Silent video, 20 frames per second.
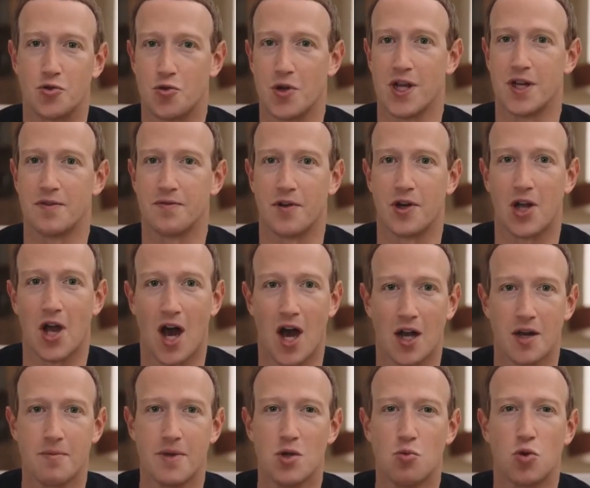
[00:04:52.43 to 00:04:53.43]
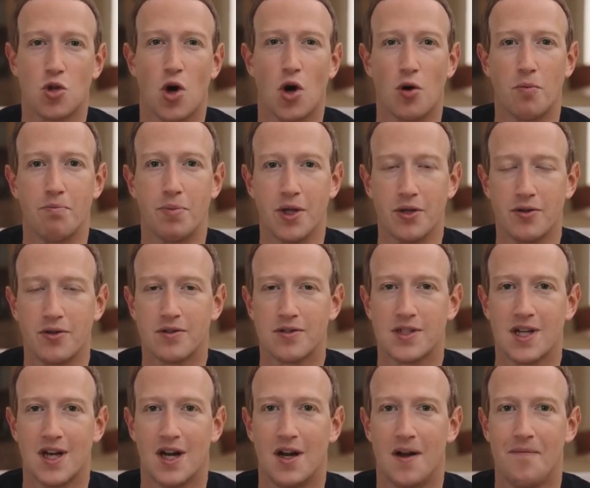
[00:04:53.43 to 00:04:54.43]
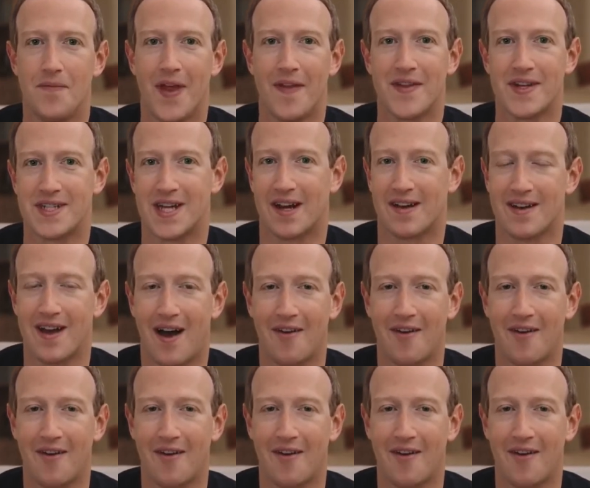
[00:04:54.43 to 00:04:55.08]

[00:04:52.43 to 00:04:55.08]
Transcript: Nevertheless, it remains among the select